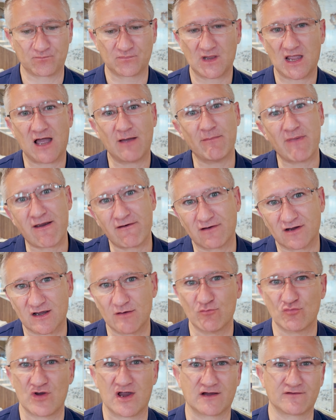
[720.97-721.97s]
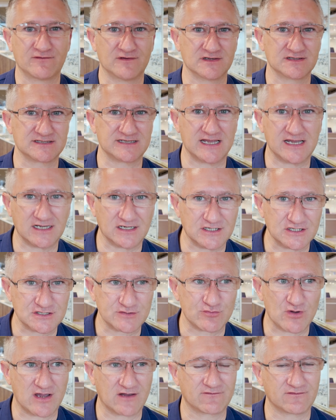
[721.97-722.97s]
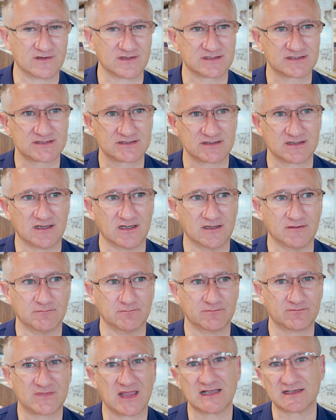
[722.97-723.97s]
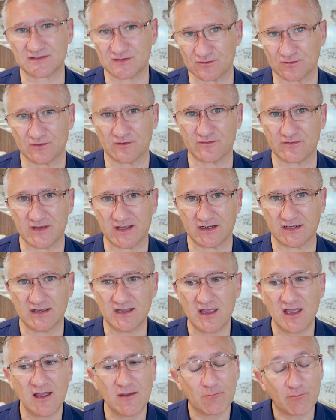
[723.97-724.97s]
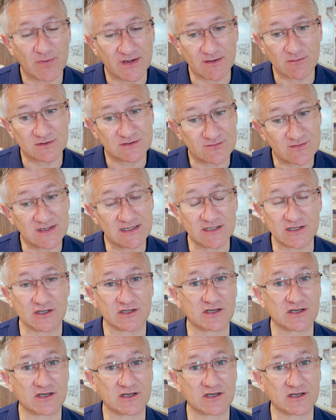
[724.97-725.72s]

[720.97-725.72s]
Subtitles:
American breakfast, English breakfast, that sort of thing. But it was really good,